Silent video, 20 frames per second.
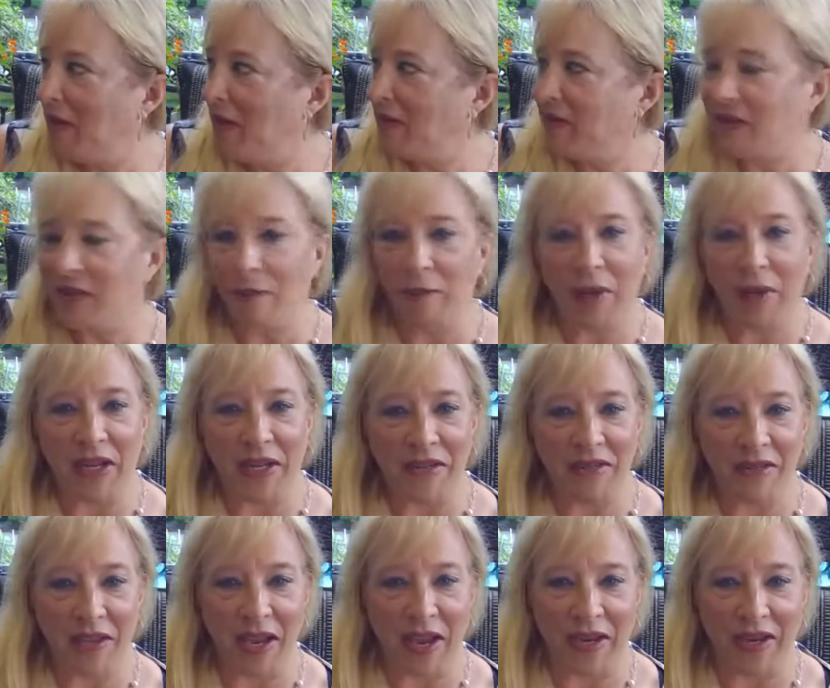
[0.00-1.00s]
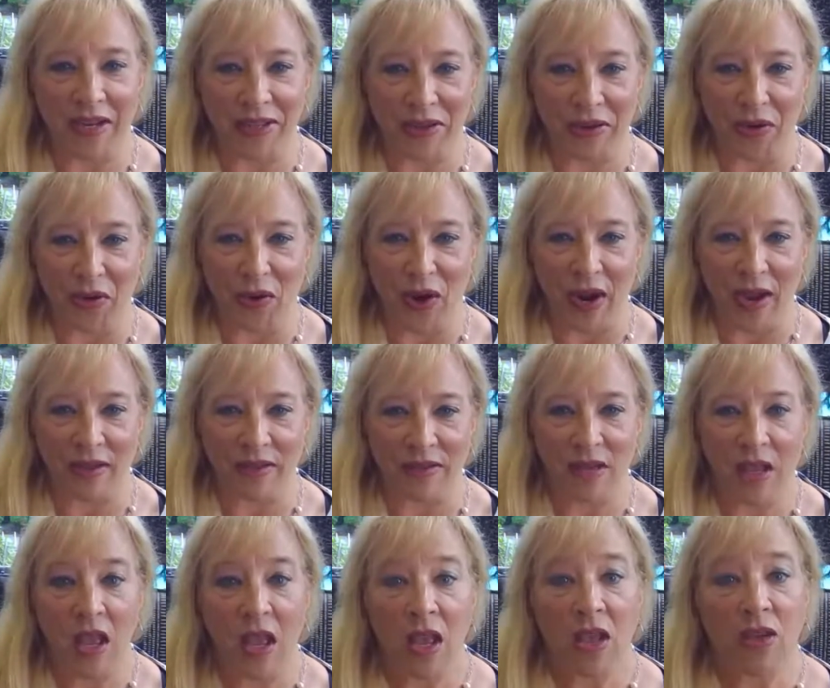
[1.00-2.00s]
Somebody's cutting their grass.
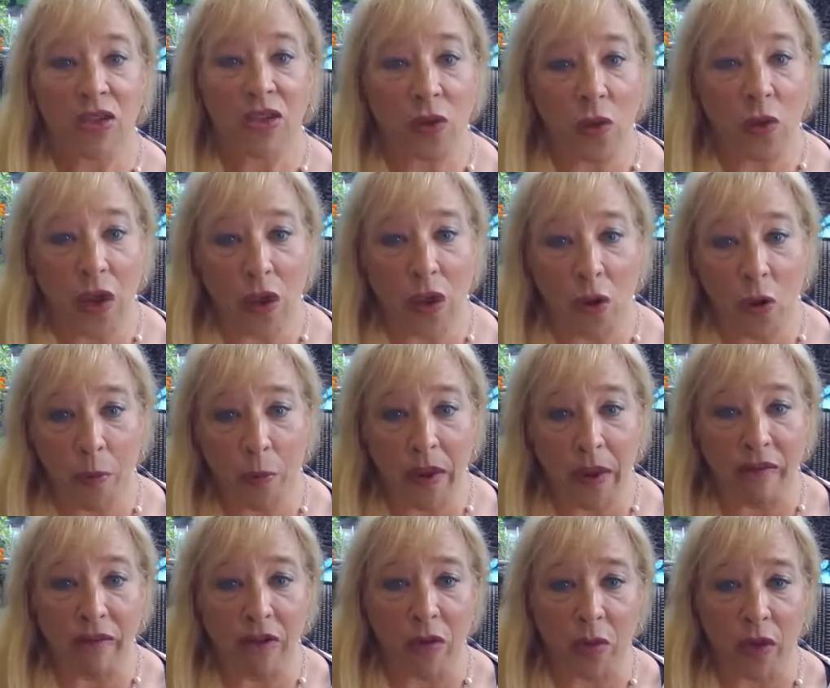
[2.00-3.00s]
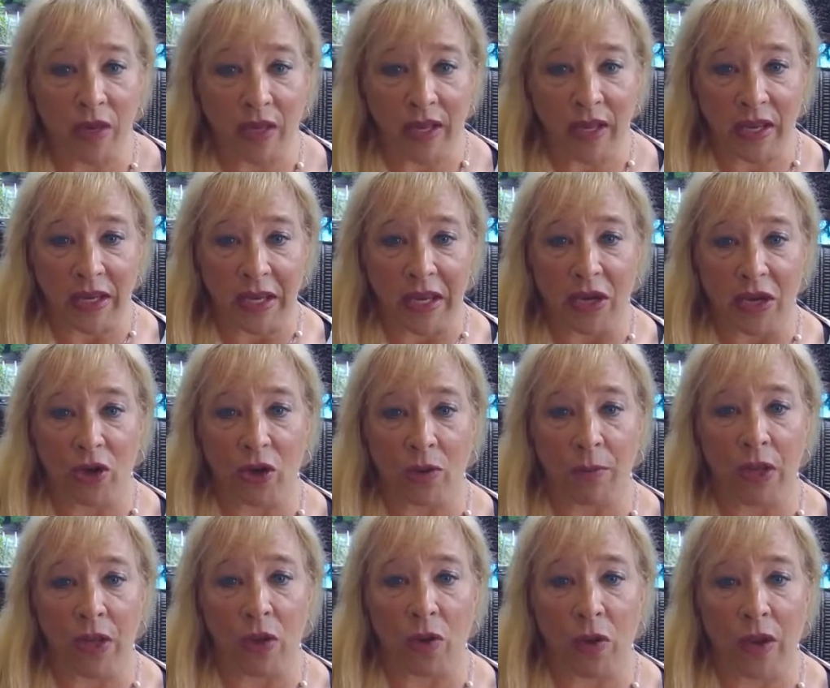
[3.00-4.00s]
So I hope everyone can hear
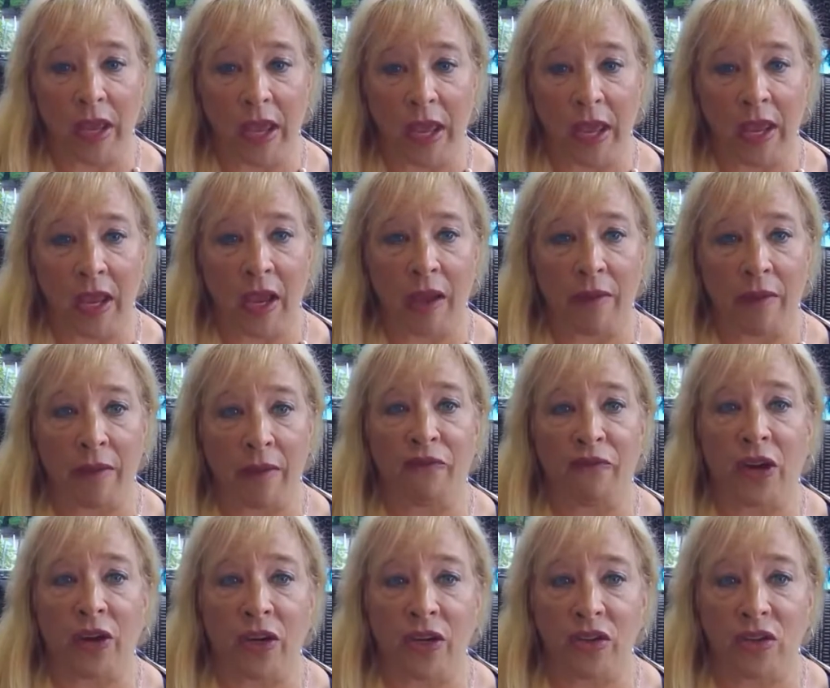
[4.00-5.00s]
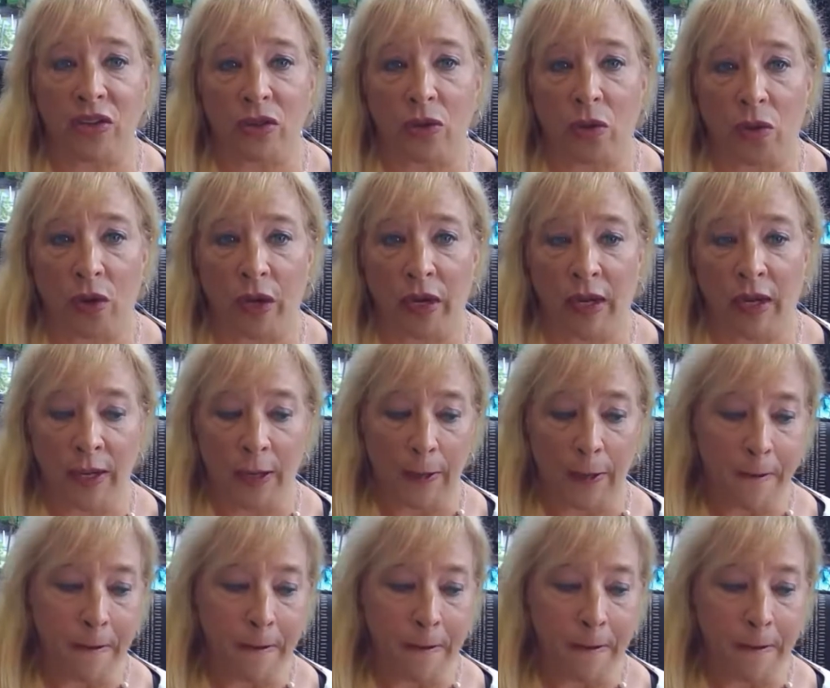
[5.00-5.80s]
me okay. I'm very sorry.